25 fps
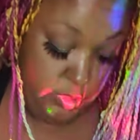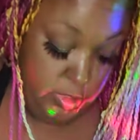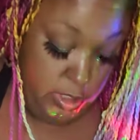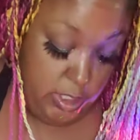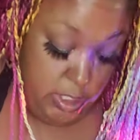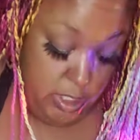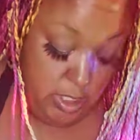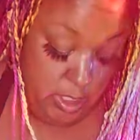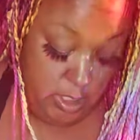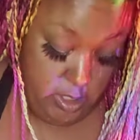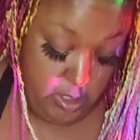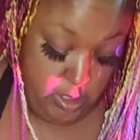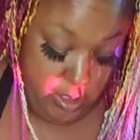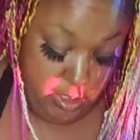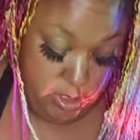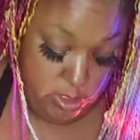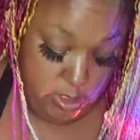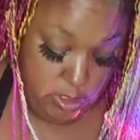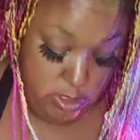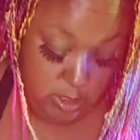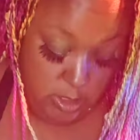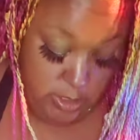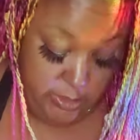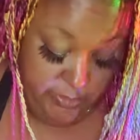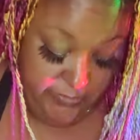Okay?
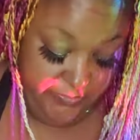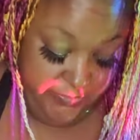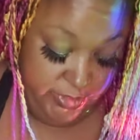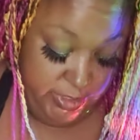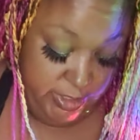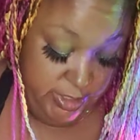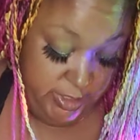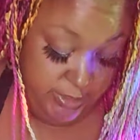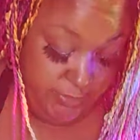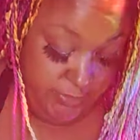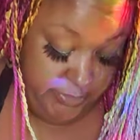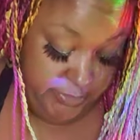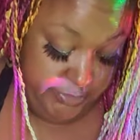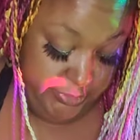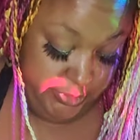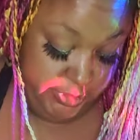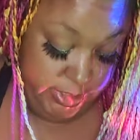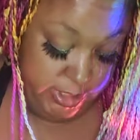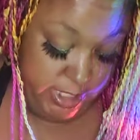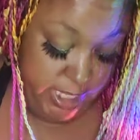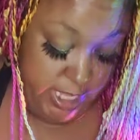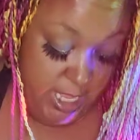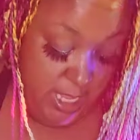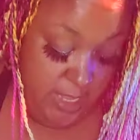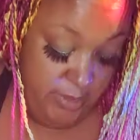A
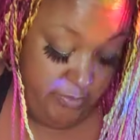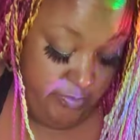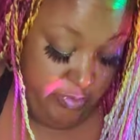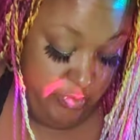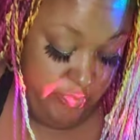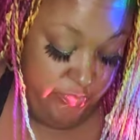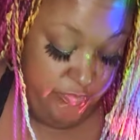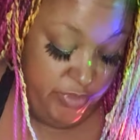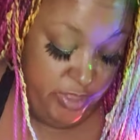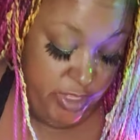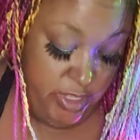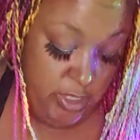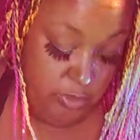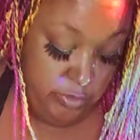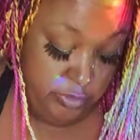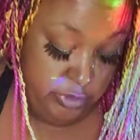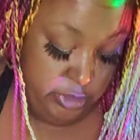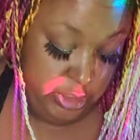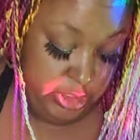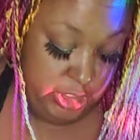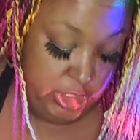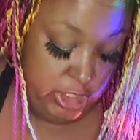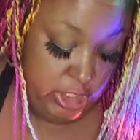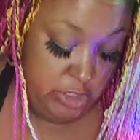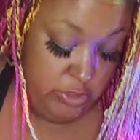skank revealed
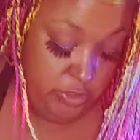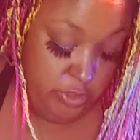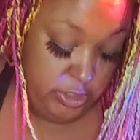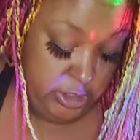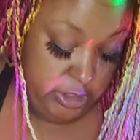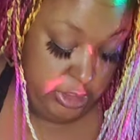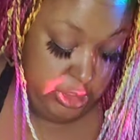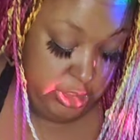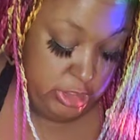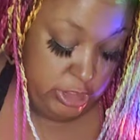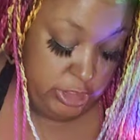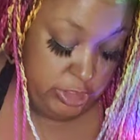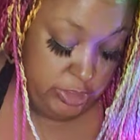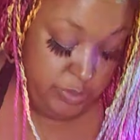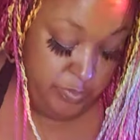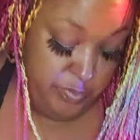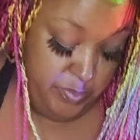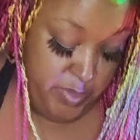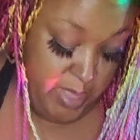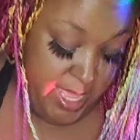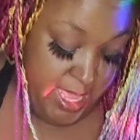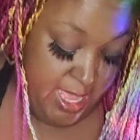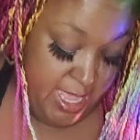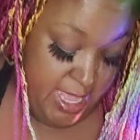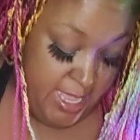secrets. This is
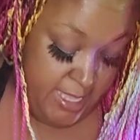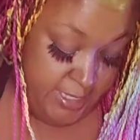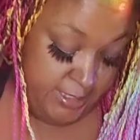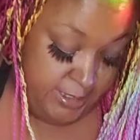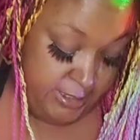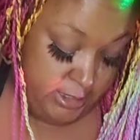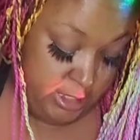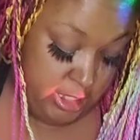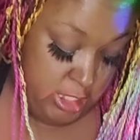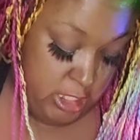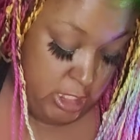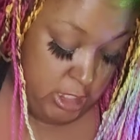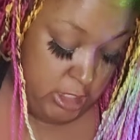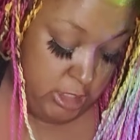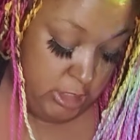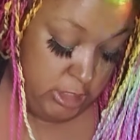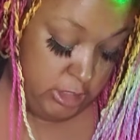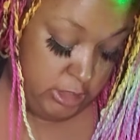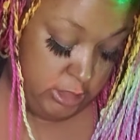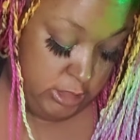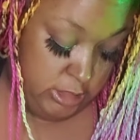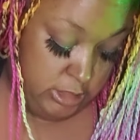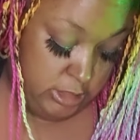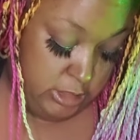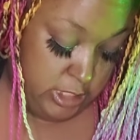mass.
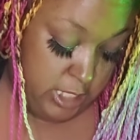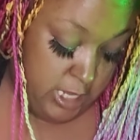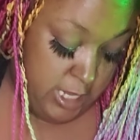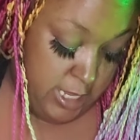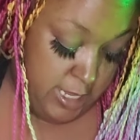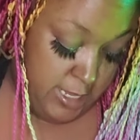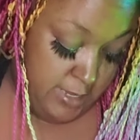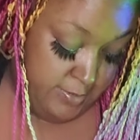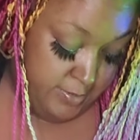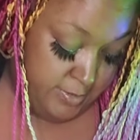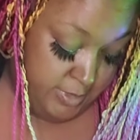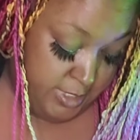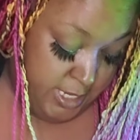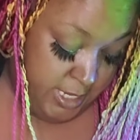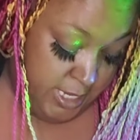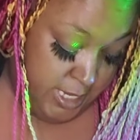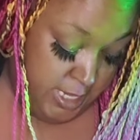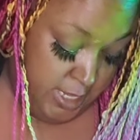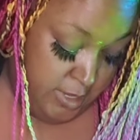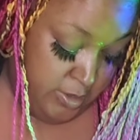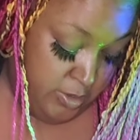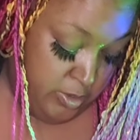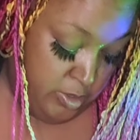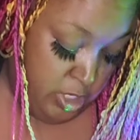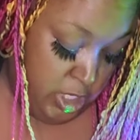This is calm
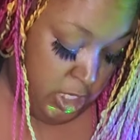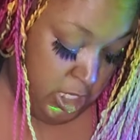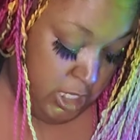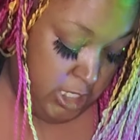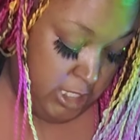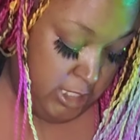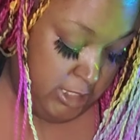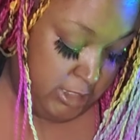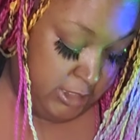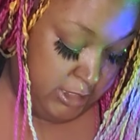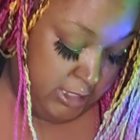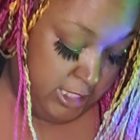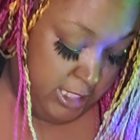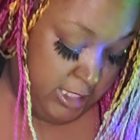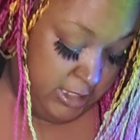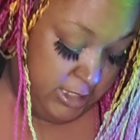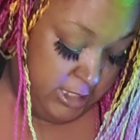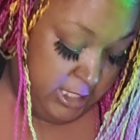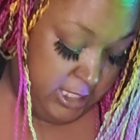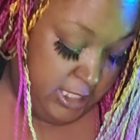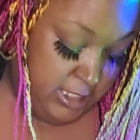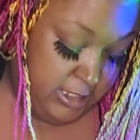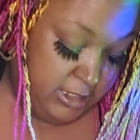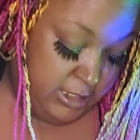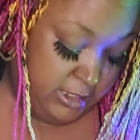down. It
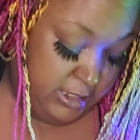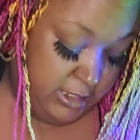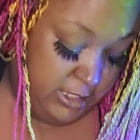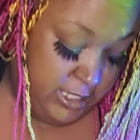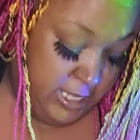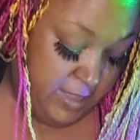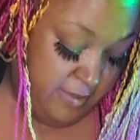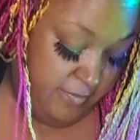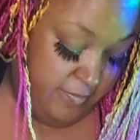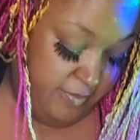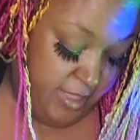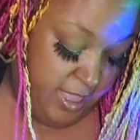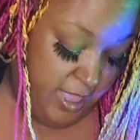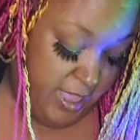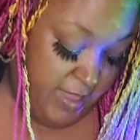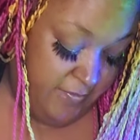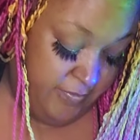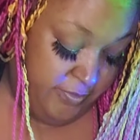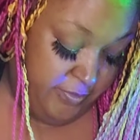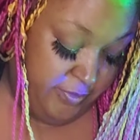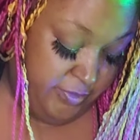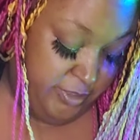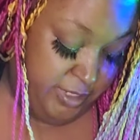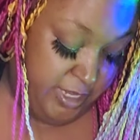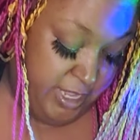says it's death
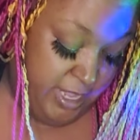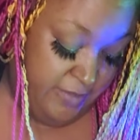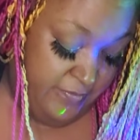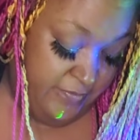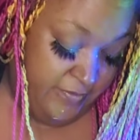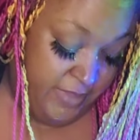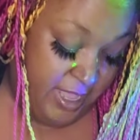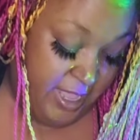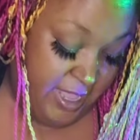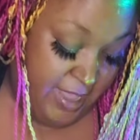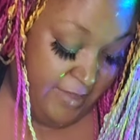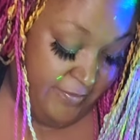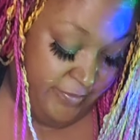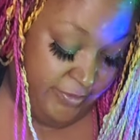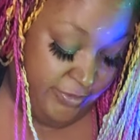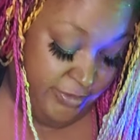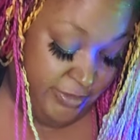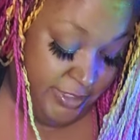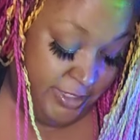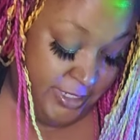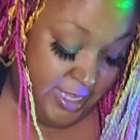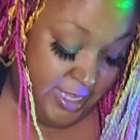after death after